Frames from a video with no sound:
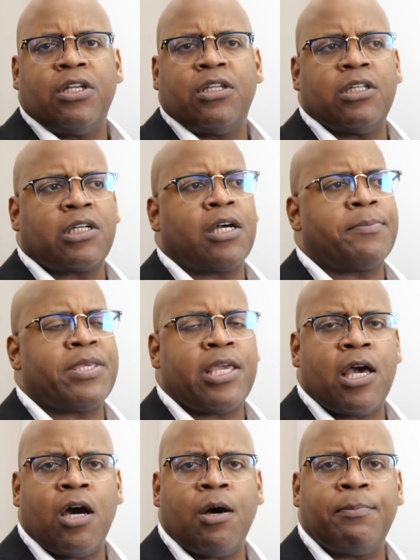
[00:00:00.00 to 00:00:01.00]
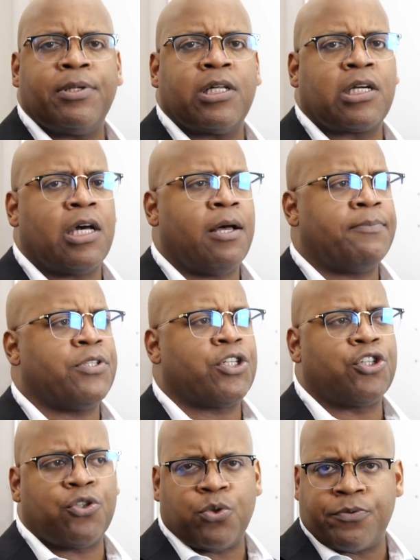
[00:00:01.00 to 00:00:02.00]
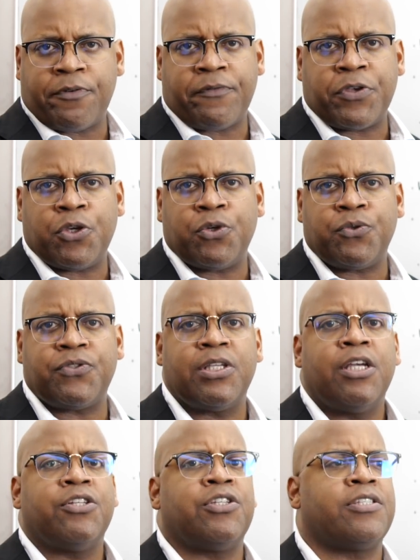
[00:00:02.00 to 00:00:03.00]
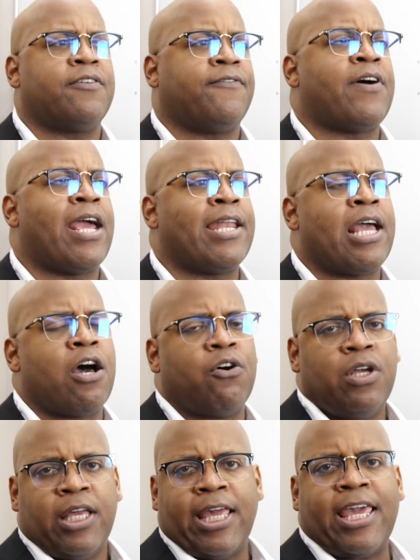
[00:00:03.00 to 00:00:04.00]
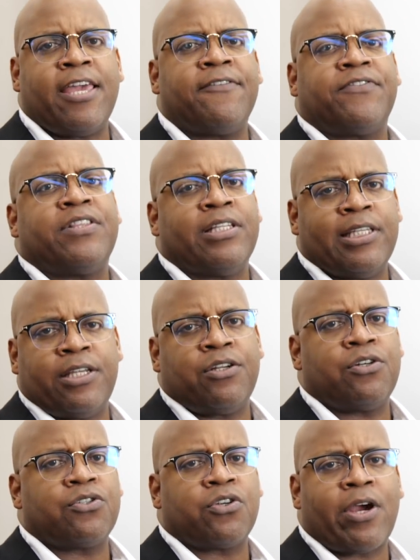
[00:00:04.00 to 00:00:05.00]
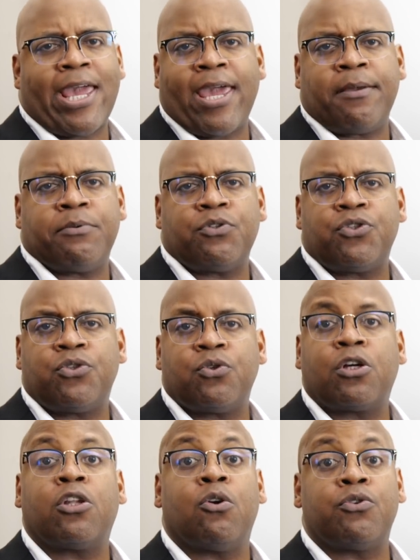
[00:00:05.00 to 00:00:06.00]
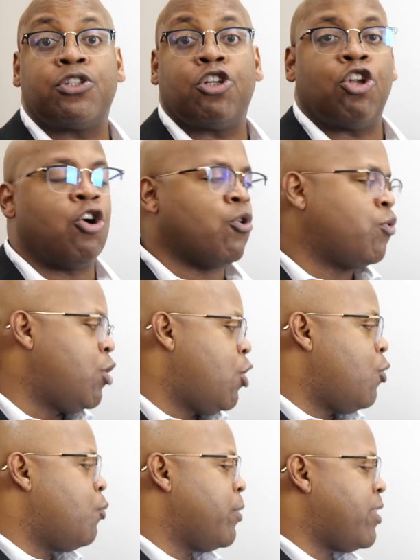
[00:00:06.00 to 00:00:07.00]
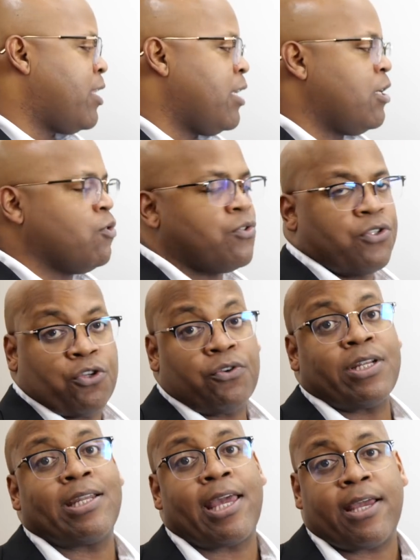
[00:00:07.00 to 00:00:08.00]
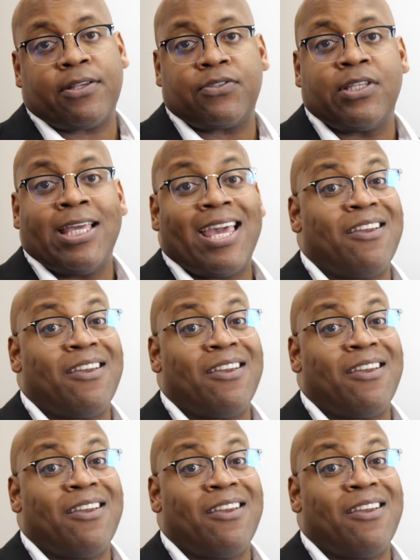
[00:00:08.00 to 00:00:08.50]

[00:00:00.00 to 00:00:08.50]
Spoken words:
look up Yelp, look up the Google reviews, just to find out if the lenders are able to close the loan within those 30 days.